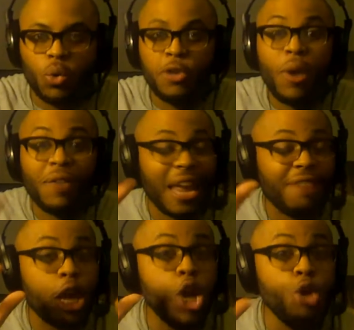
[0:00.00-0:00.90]
You have to have
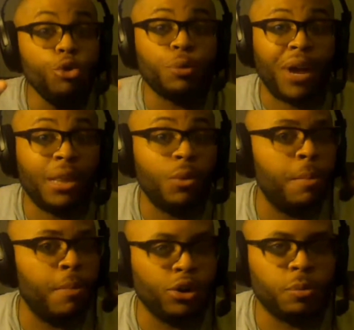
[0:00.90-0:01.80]
a huge problem with
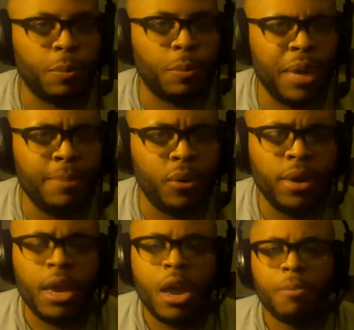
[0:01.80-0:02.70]
multiple people.
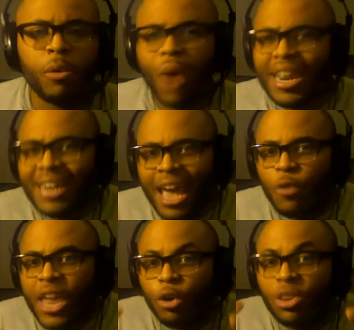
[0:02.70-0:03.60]
But right now,
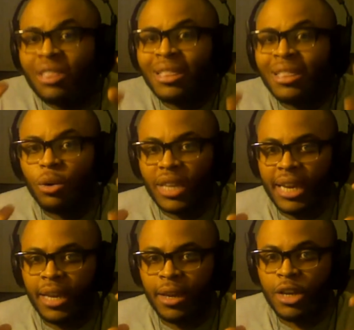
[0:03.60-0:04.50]
they are
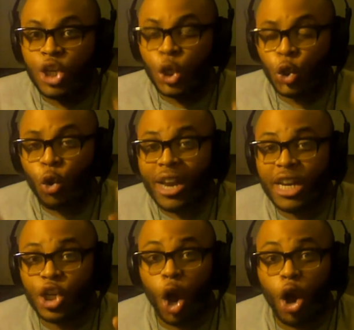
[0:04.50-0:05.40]
literally just trying to
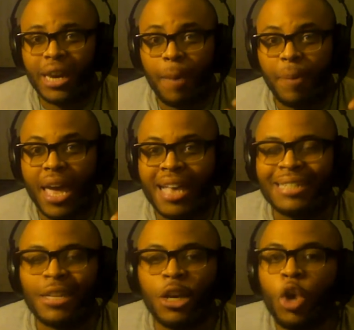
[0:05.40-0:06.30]
chalk it up
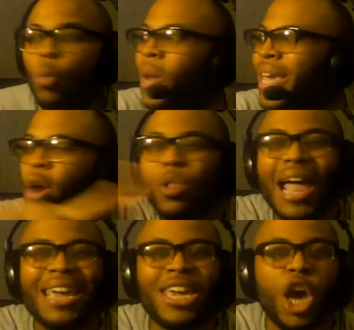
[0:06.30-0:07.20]
as, we don't
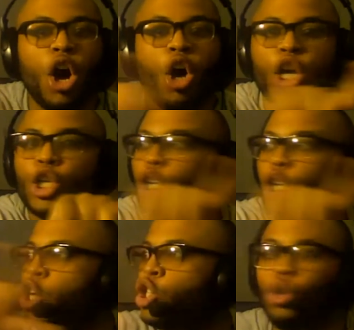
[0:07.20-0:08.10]
like y'all because
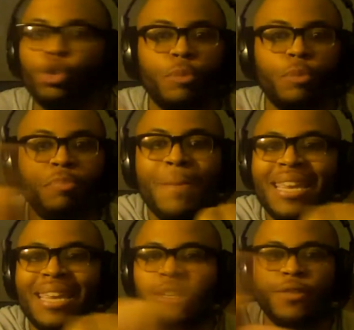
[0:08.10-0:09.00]
y'all chose to be
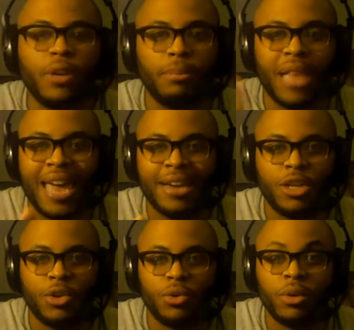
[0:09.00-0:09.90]
minions for the black
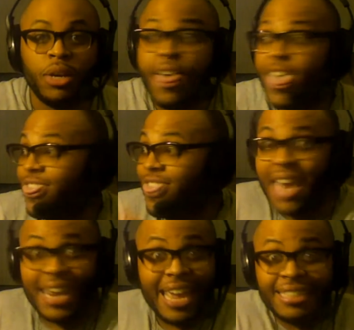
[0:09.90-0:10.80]
dude.
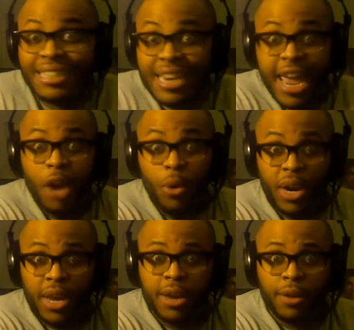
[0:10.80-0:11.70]
That is the
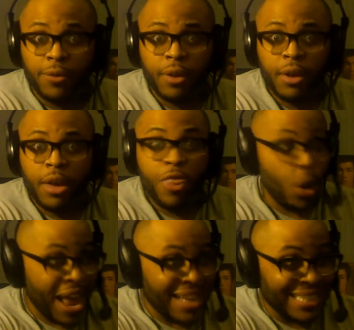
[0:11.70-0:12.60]
narrative.
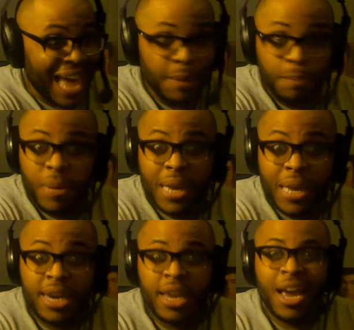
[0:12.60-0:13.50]
There has not
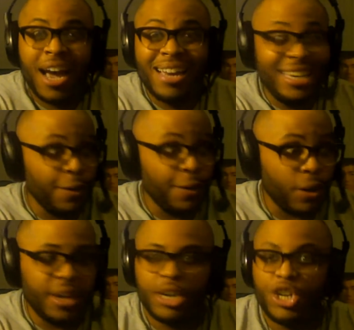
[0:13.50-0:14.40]
been a
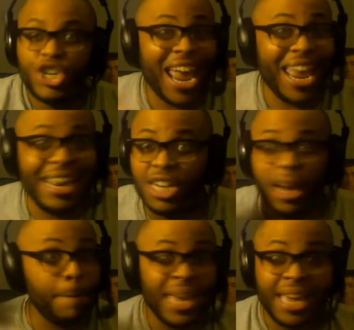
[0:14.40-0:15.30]
different
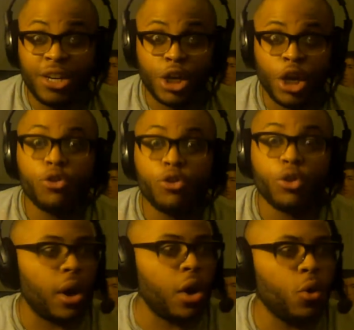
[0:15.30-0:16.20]
change-up pitch
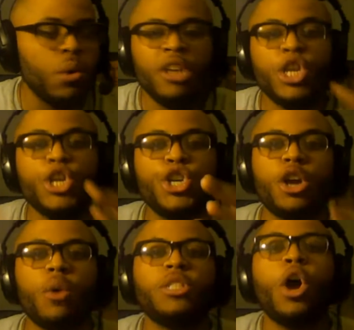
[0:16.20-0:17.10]
thrown to
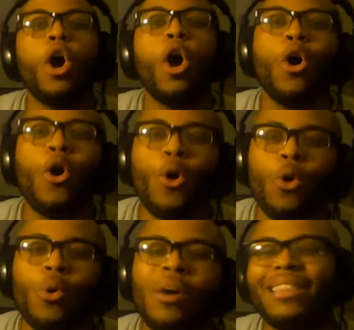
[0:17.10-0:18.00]
show us,
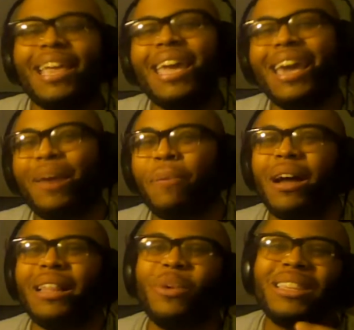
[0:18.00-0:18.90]
oh, they got a
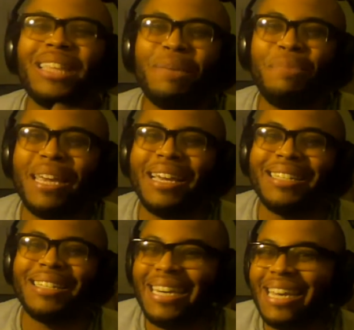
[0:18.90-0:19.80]
problem with them
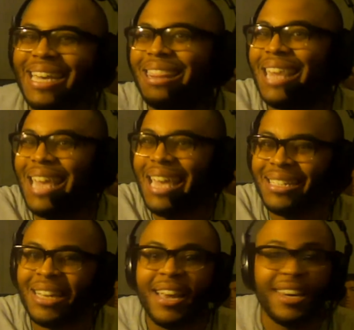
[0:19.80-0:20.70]
because they did
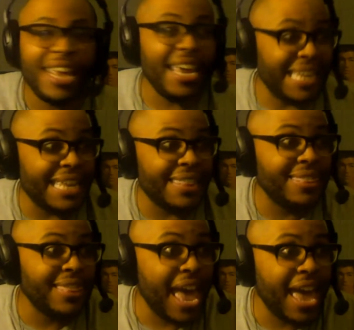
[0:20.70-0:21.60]
this, they did
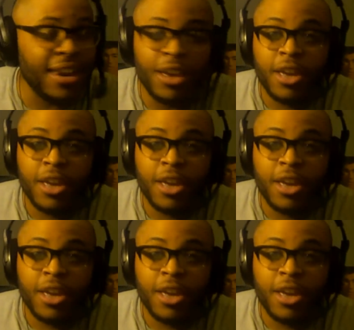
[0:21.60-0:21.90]
that.